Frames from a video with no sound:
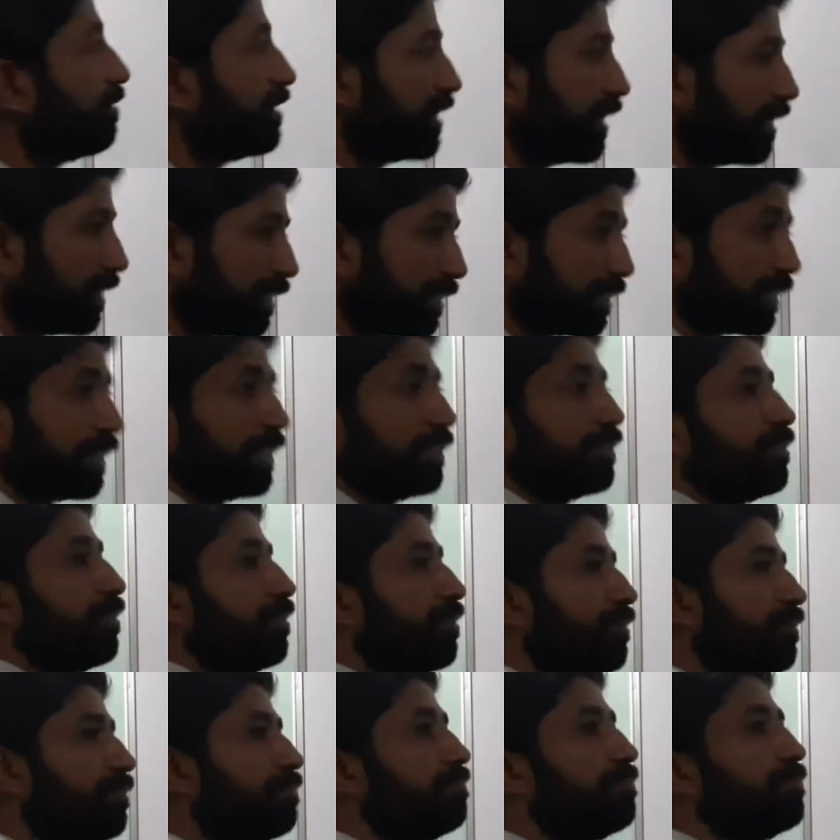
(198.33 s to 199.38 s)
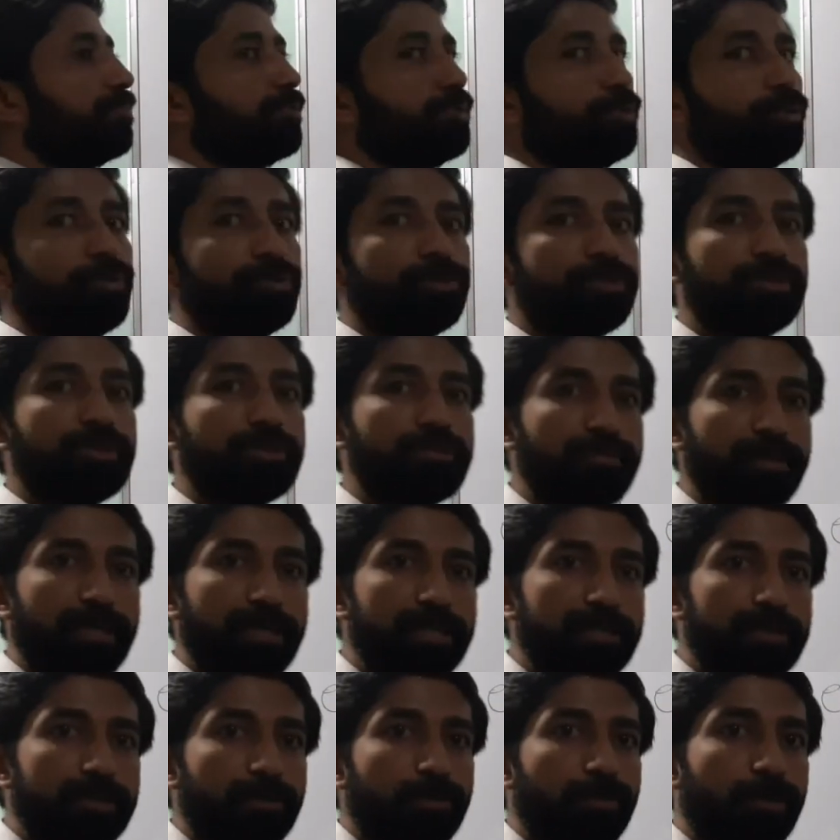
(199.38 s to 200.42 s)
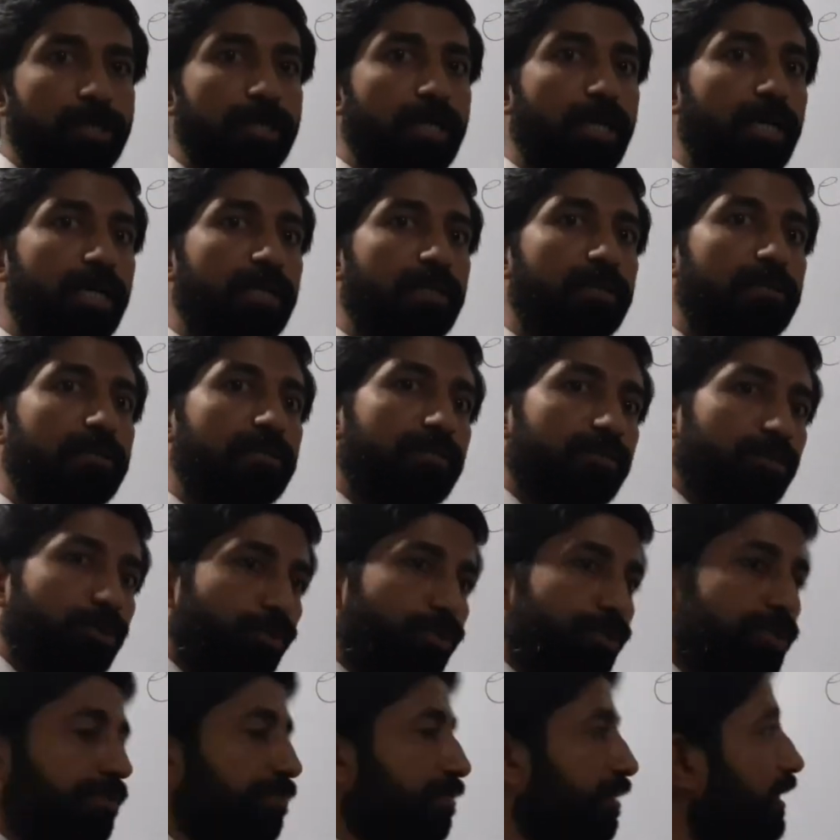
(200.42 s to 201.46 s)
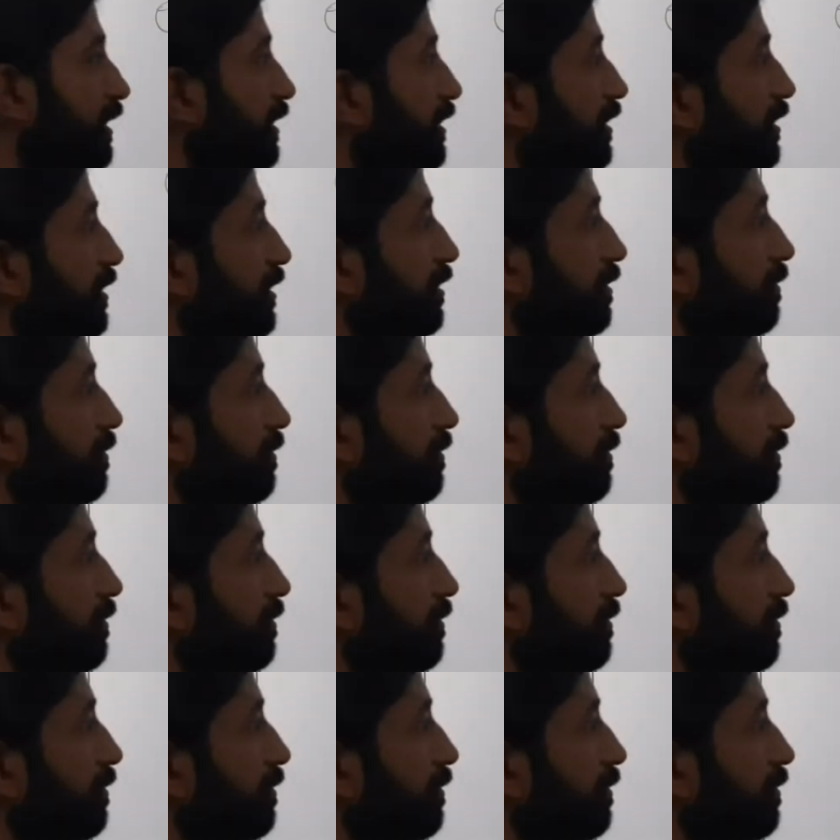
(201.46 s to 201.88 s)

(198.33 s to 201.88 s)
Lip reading: shall discuss on those effects. What are those effects?